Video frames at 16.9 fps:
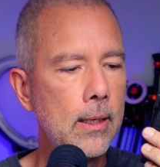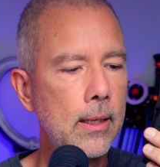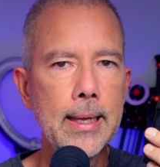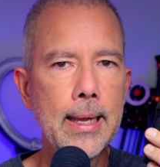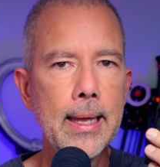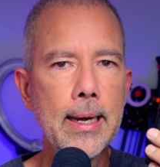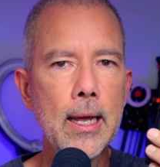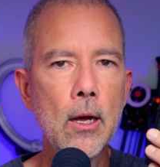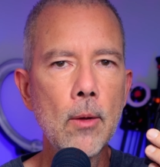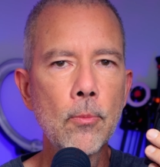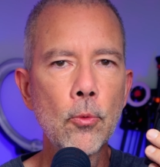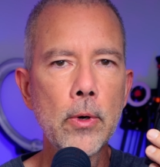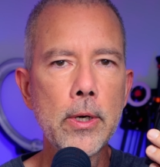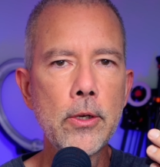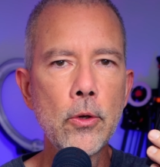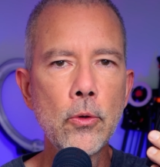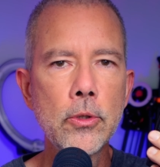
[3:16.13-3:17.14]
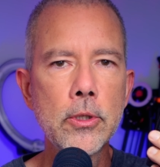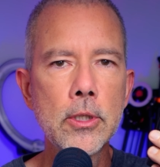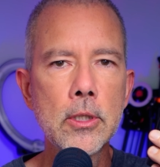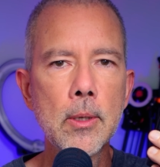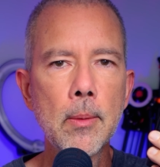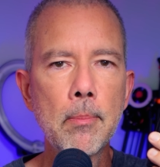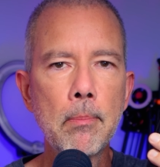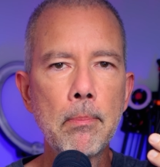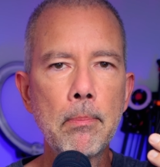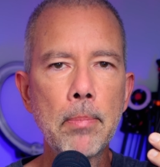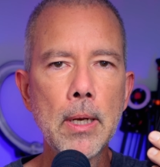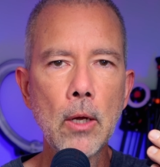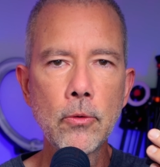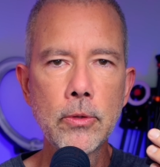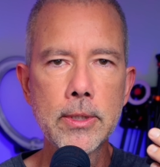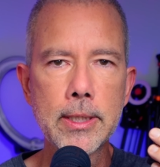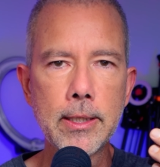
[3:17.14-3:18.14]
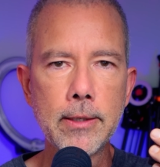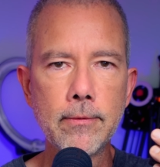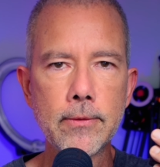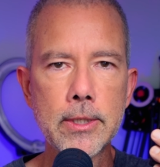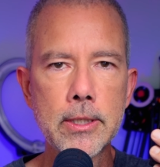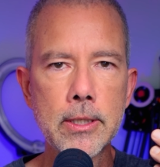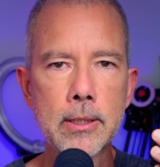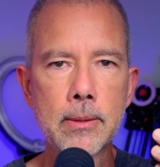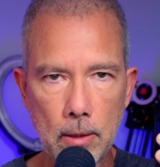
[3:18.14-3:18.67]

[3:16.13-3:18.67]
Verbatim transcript: can help reduce plosives.